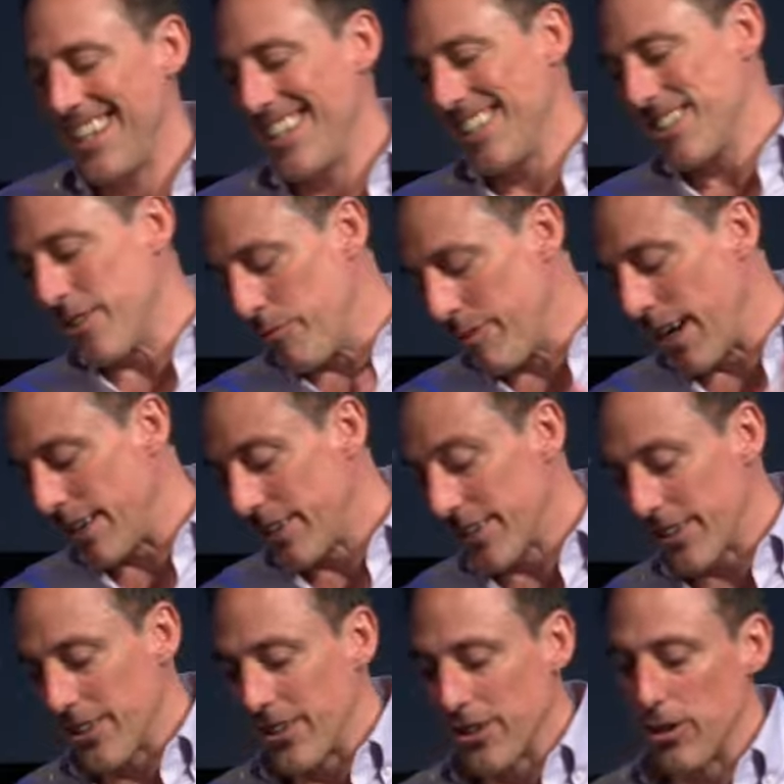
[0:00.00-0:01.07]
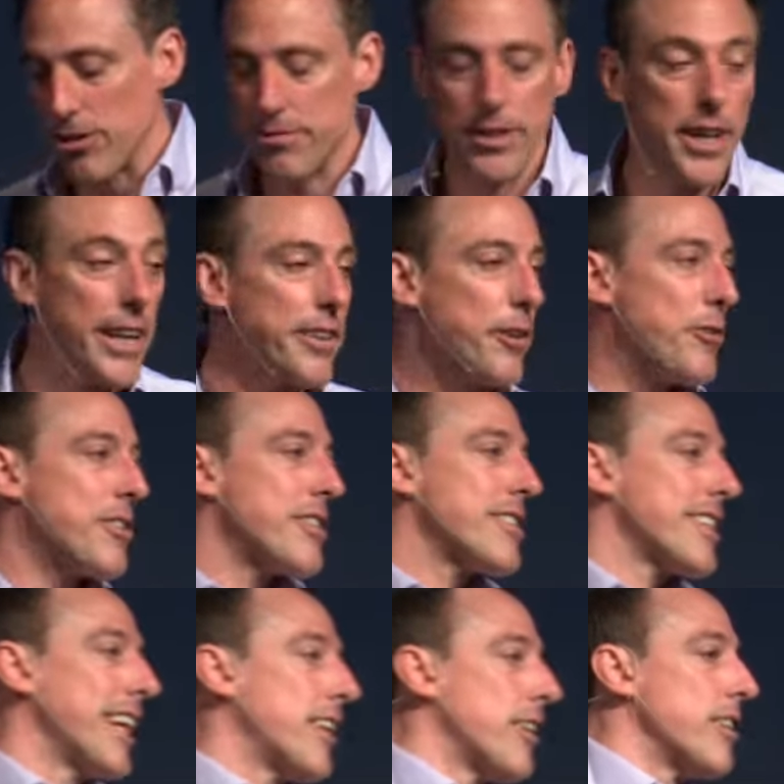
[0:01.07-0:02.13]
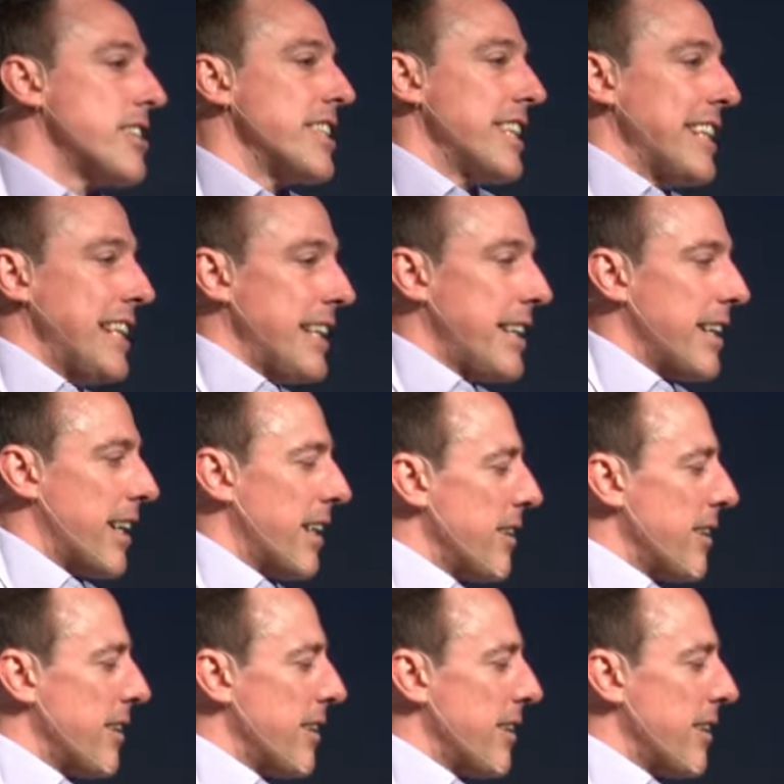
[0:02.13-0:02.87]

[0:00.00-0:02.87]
so fine, you're going to go to Costa Rica. And there was this like urgent need there.